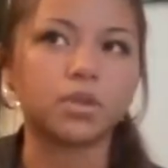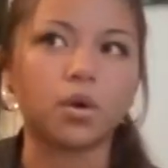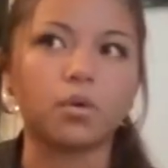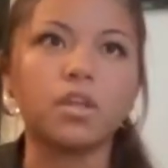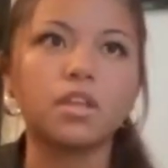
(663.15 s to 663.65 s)

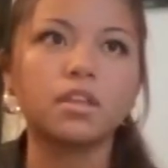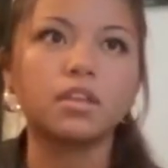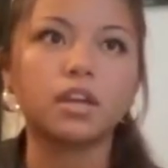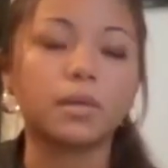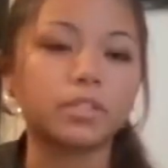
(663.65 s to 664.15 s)
So
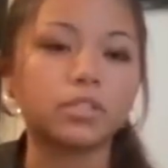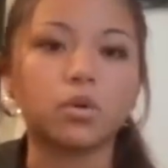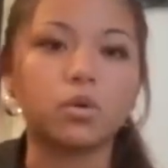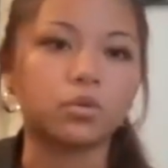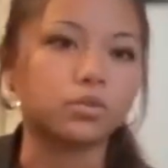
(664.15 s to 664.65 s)
coming to
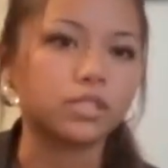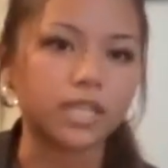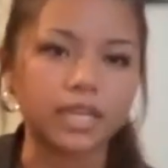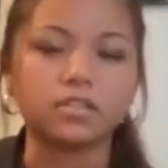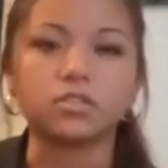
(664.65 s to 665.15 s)
a whole new
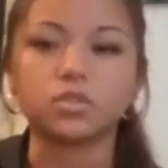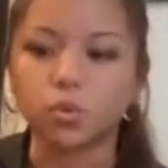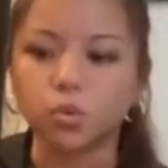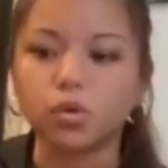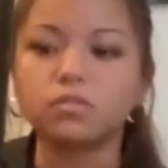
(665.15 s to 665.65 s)
state,
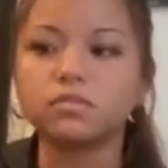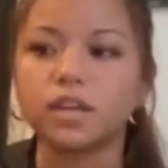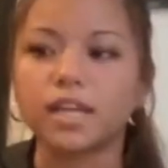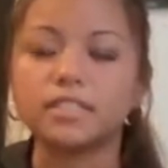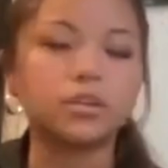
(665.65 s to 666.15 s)
school,
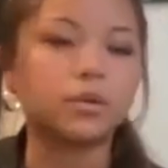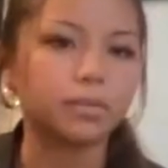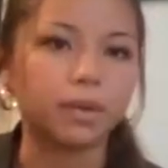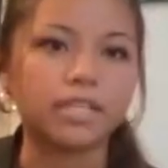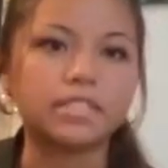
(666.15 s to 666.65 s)
I didn't know
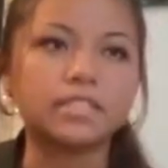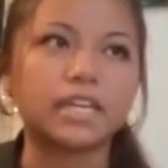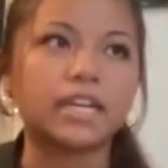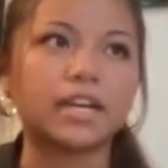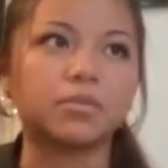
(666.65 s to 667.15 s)
anybody,
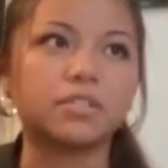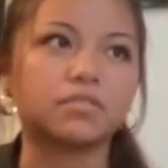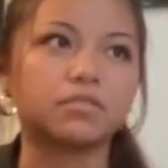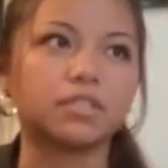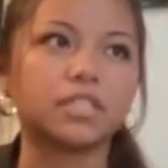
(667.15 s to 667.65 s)
and I
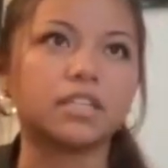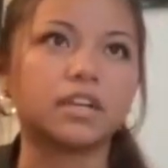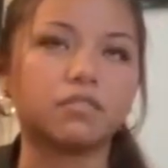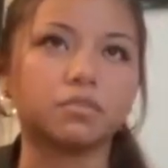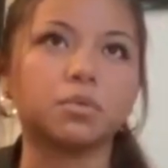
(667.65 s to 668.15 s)
wasn't really
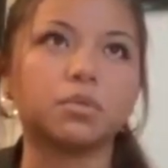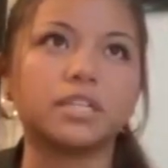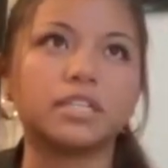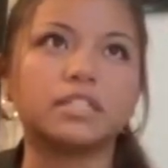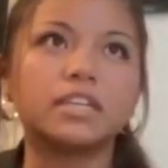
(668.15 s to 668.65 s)
comfortable
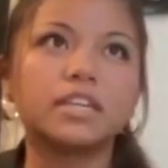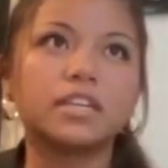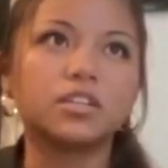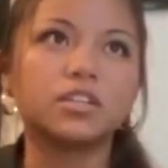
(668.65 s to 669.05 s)
in